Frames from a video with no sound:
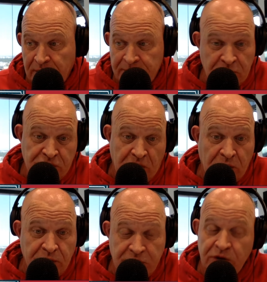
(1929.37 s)
I mean,
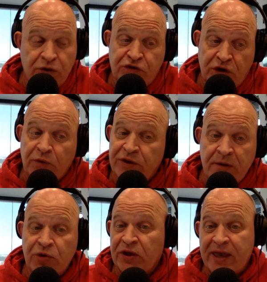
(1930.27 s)
you're either stuck with
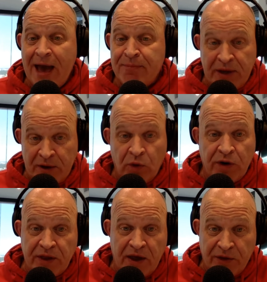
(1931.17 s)
him or the cap hit, one
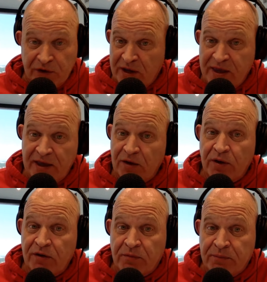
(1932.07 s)
or the other. You can't get
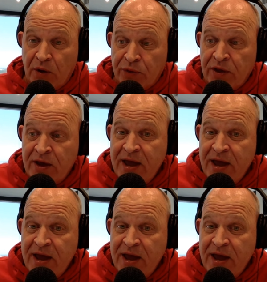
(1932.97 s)
rid of them both.